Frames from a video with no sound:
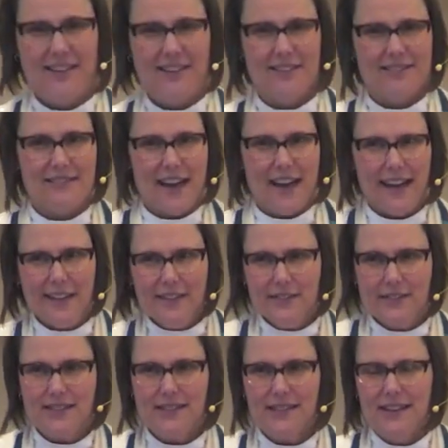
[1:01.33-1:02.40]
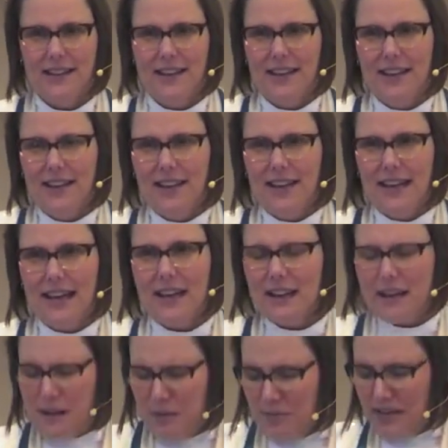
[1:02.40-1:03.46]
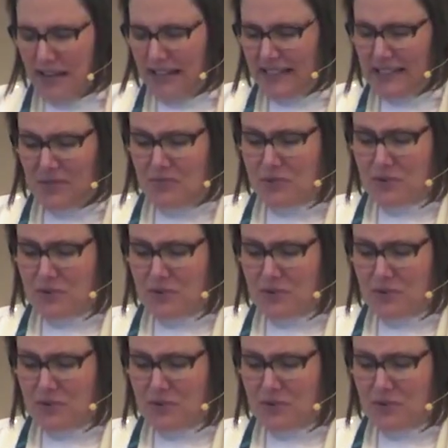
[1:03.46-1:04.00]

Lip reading: in our lives? And because the